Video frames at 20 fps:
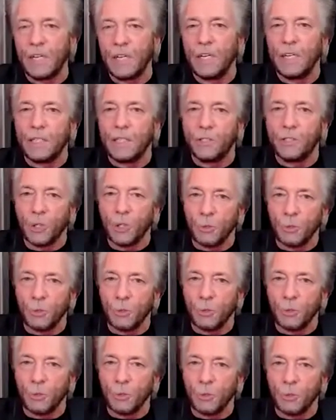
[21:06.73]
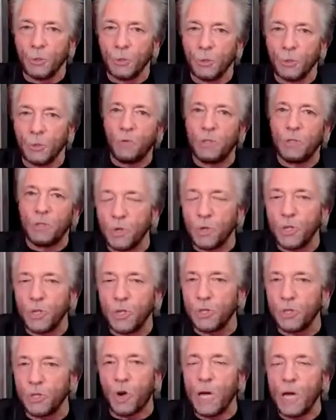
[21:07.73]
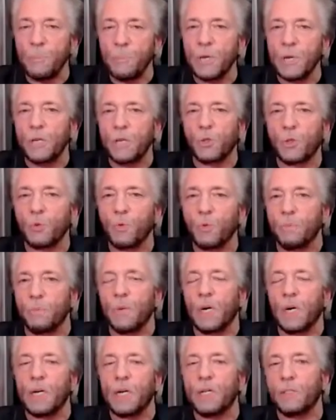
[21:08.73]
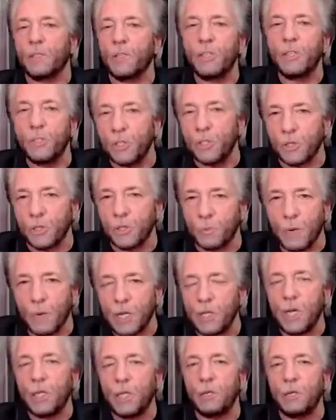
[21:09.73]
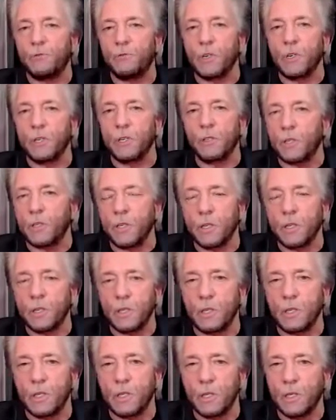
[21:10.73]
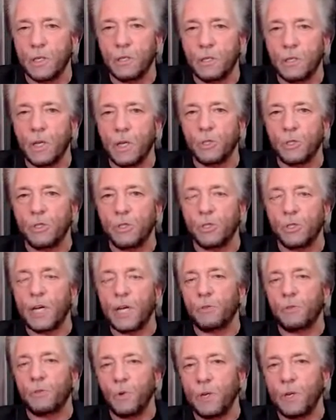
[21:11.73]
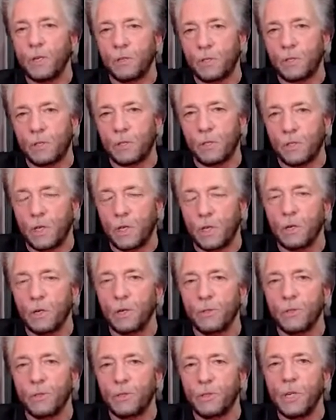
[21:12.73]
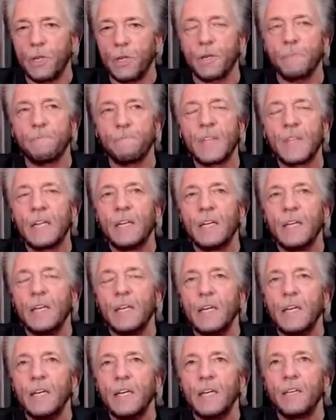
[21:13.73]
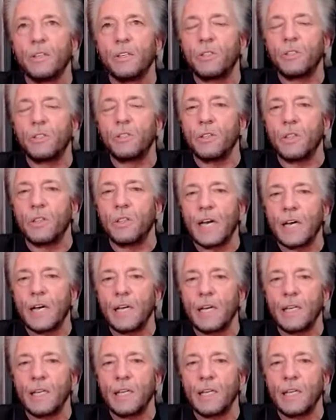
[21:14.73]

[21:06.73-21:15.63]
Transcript: So Penny, what you're describing is what my indigenous, my native friends here in the desert Southwest say all the time, is that